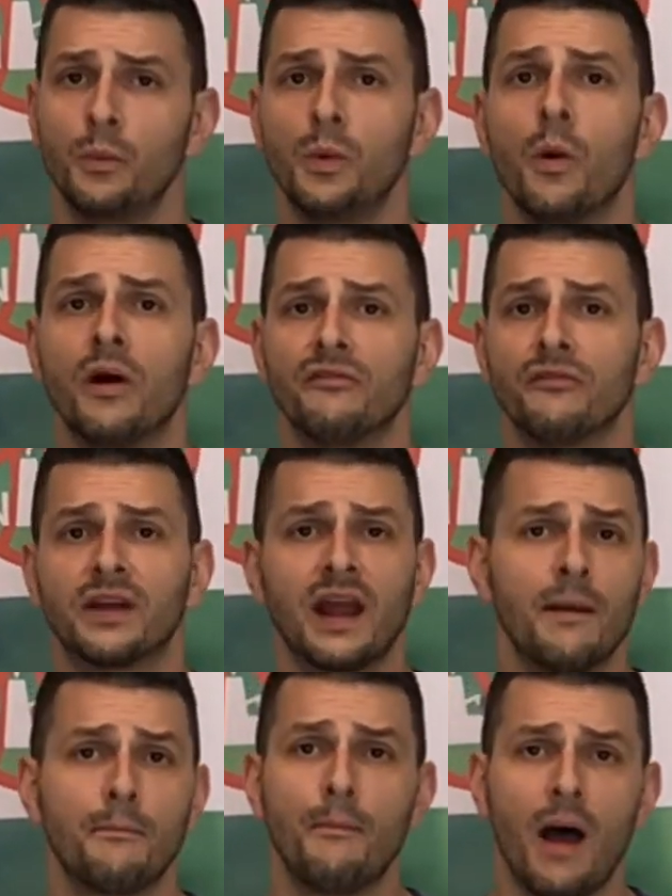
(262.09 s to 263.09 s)
we want to
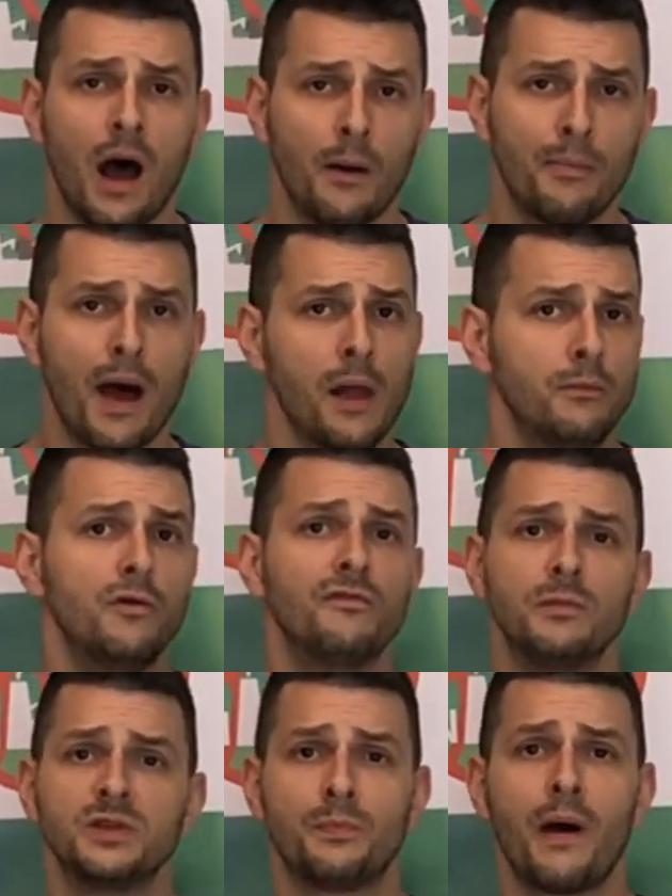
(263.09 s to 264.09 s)
forget uh, bad
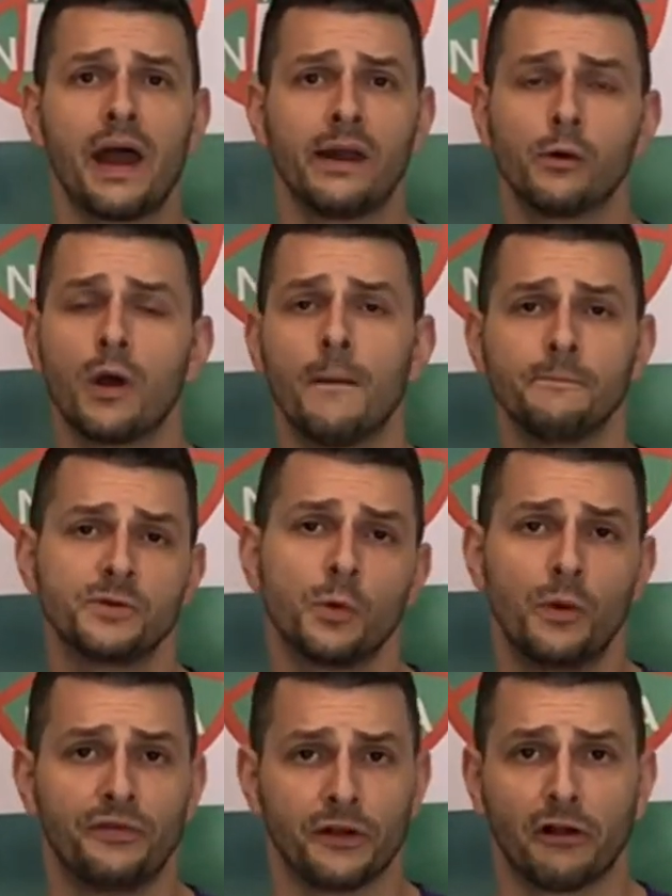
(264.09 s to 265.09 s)
movements, bad outcomes
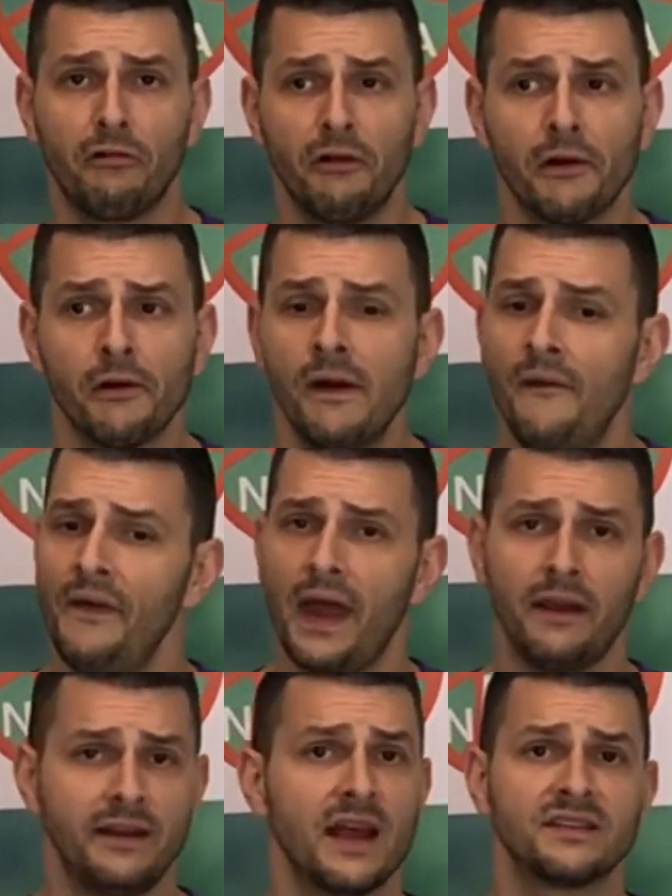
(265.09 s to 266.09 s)
with a clear,
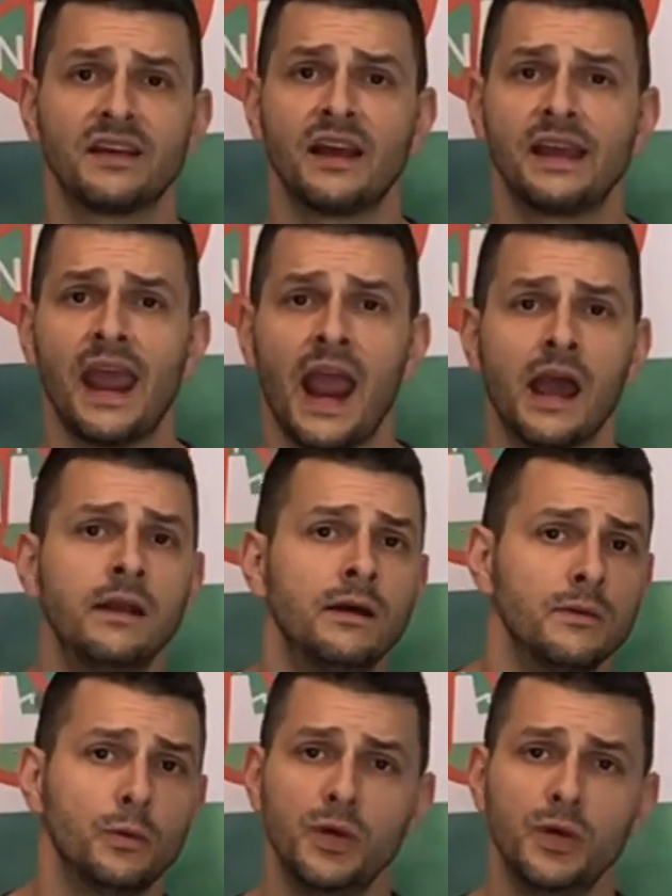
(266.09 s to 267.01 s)
and yes, I can.